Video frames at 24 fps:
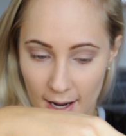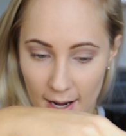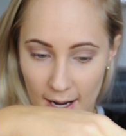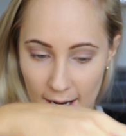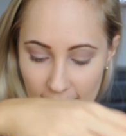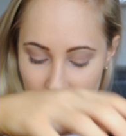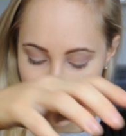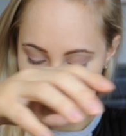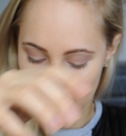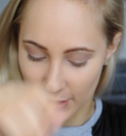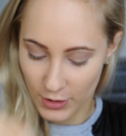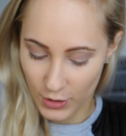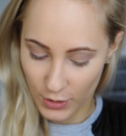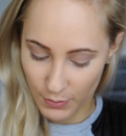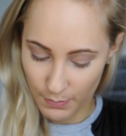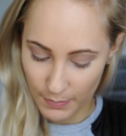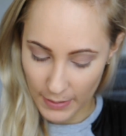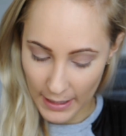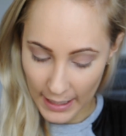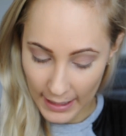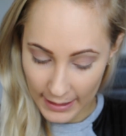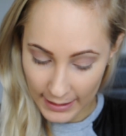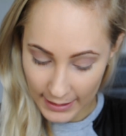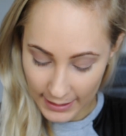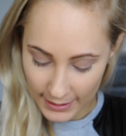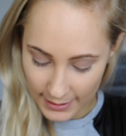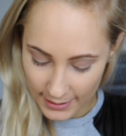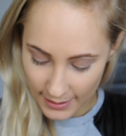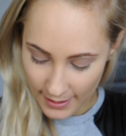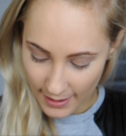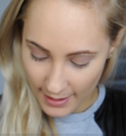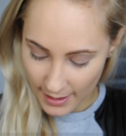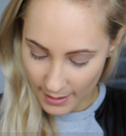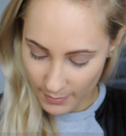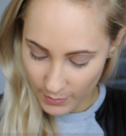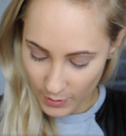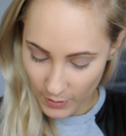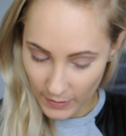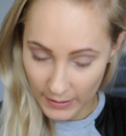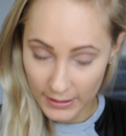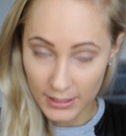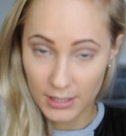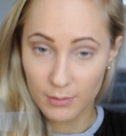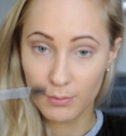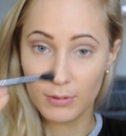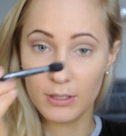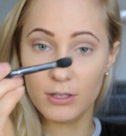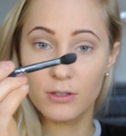eyeshadow palette, and I'm
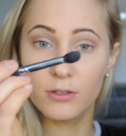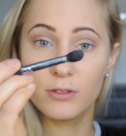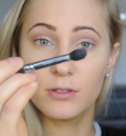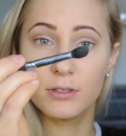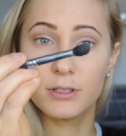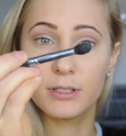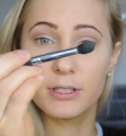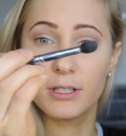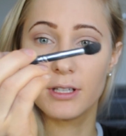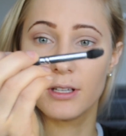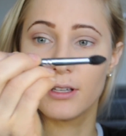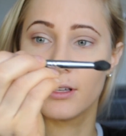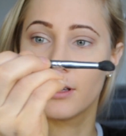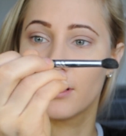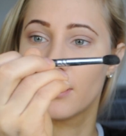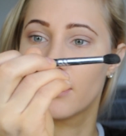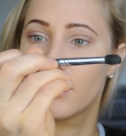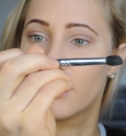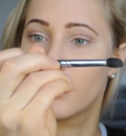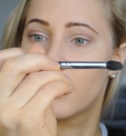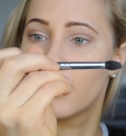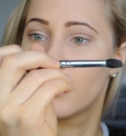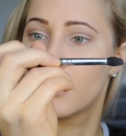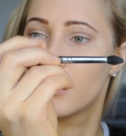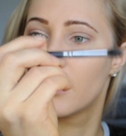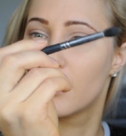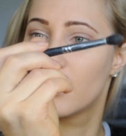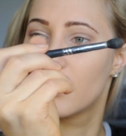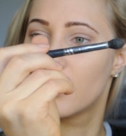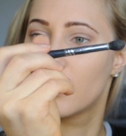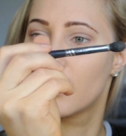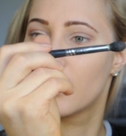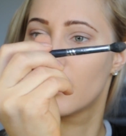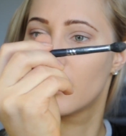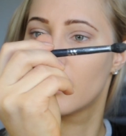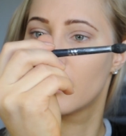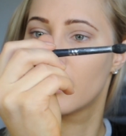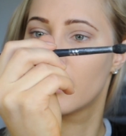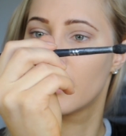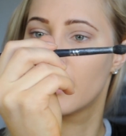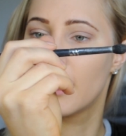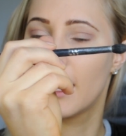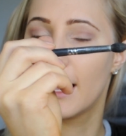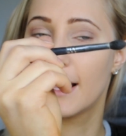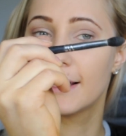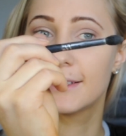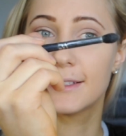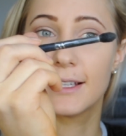going to be using the
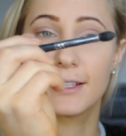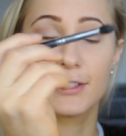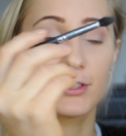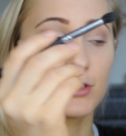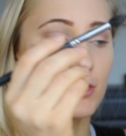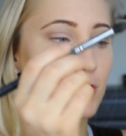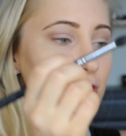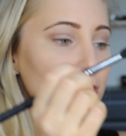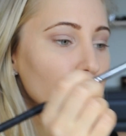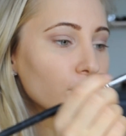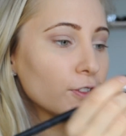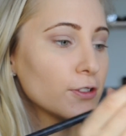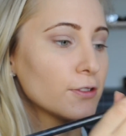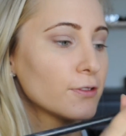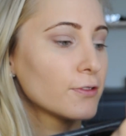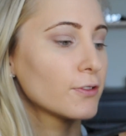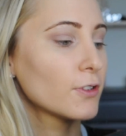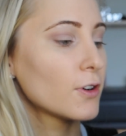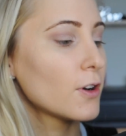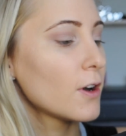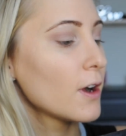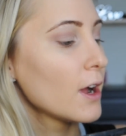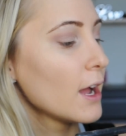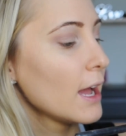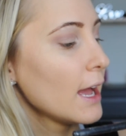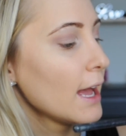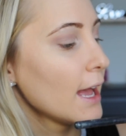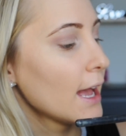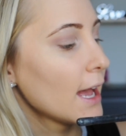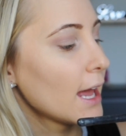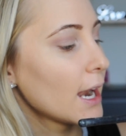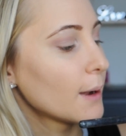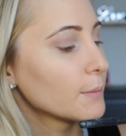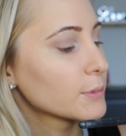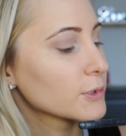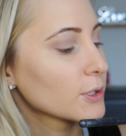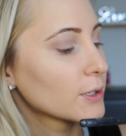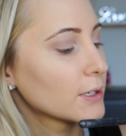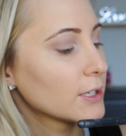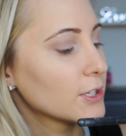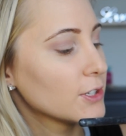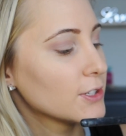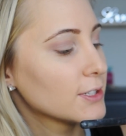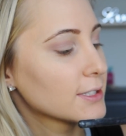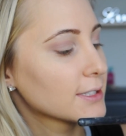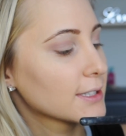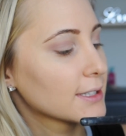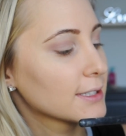SS224, and I'm just going to
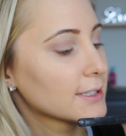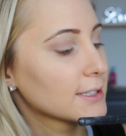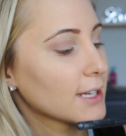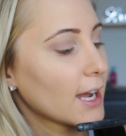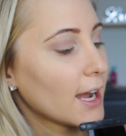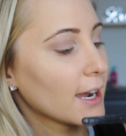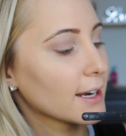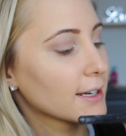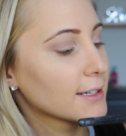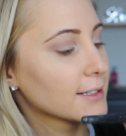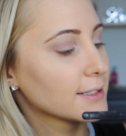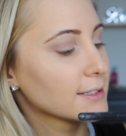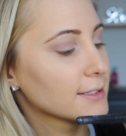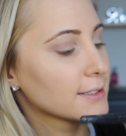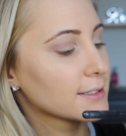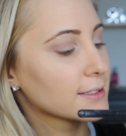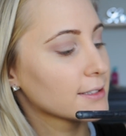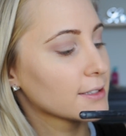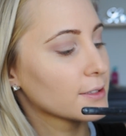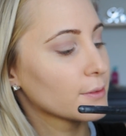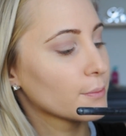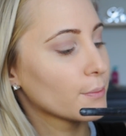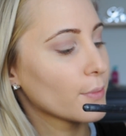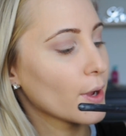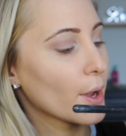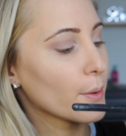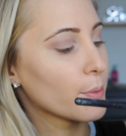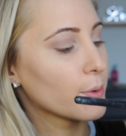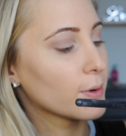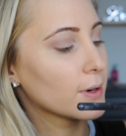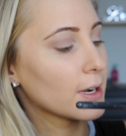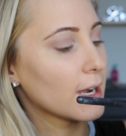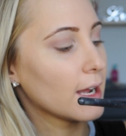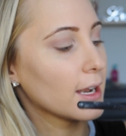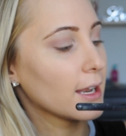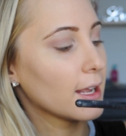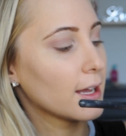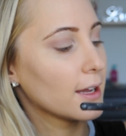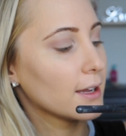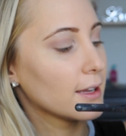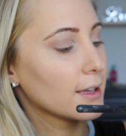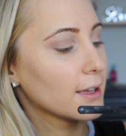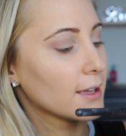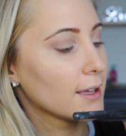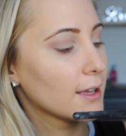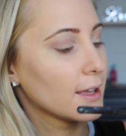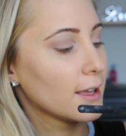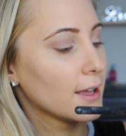use the darkest purple colour
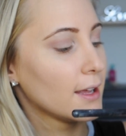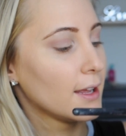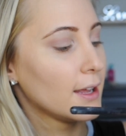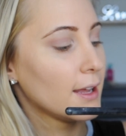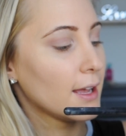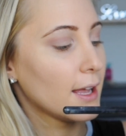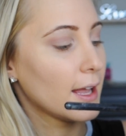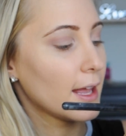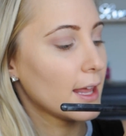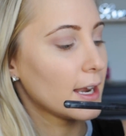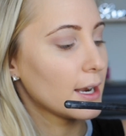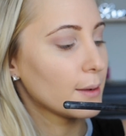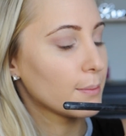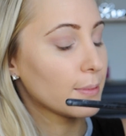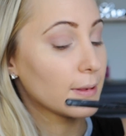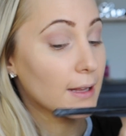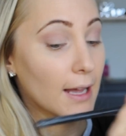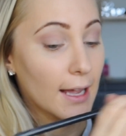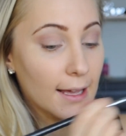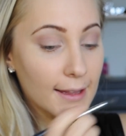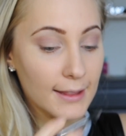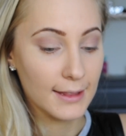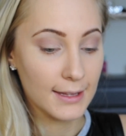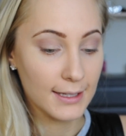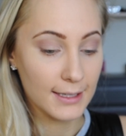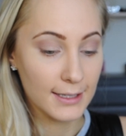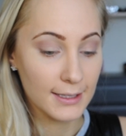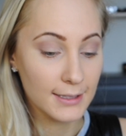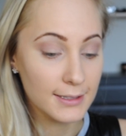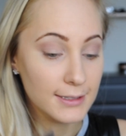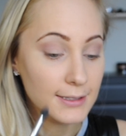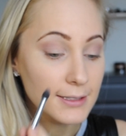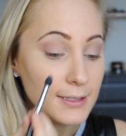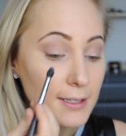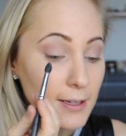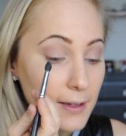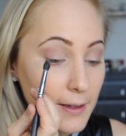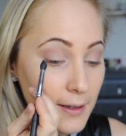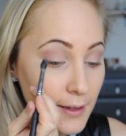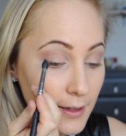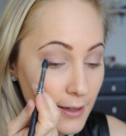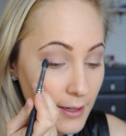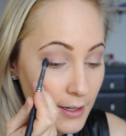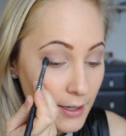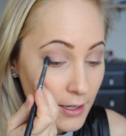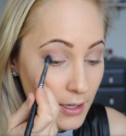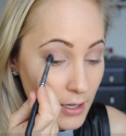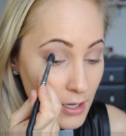and apply this,
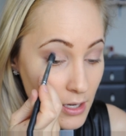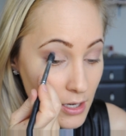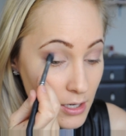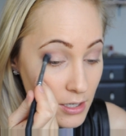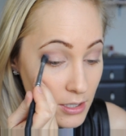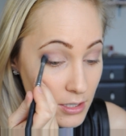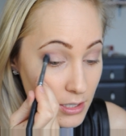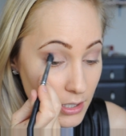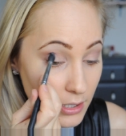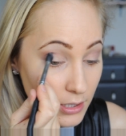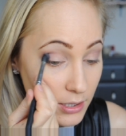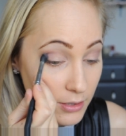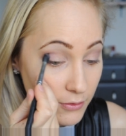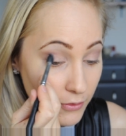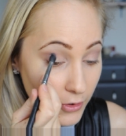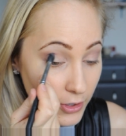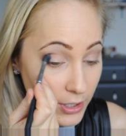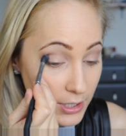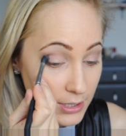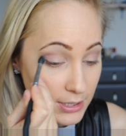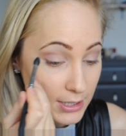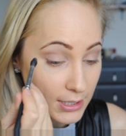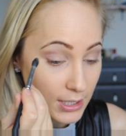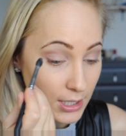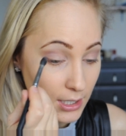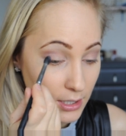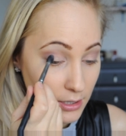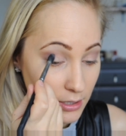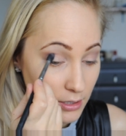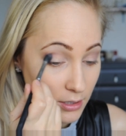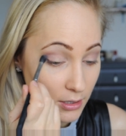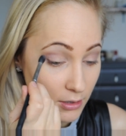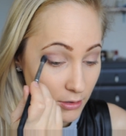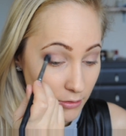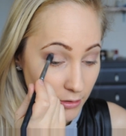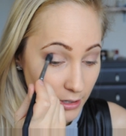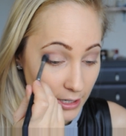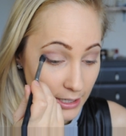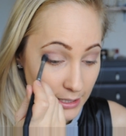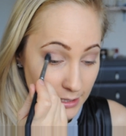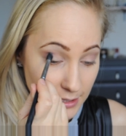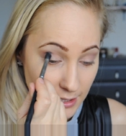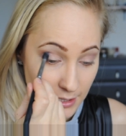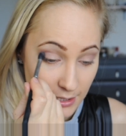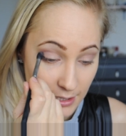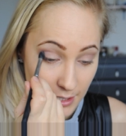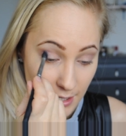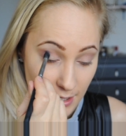just focusing it into the
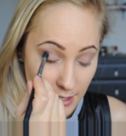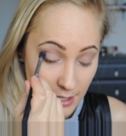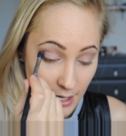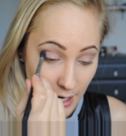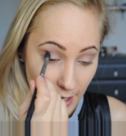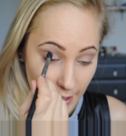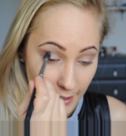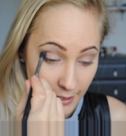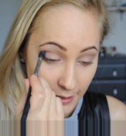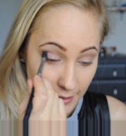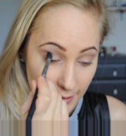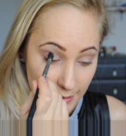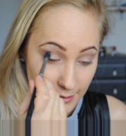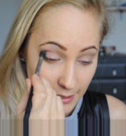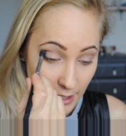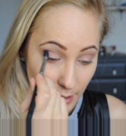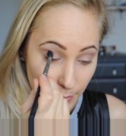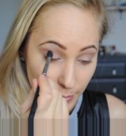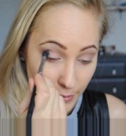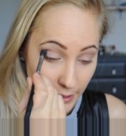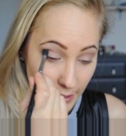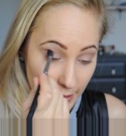crease just to darken this up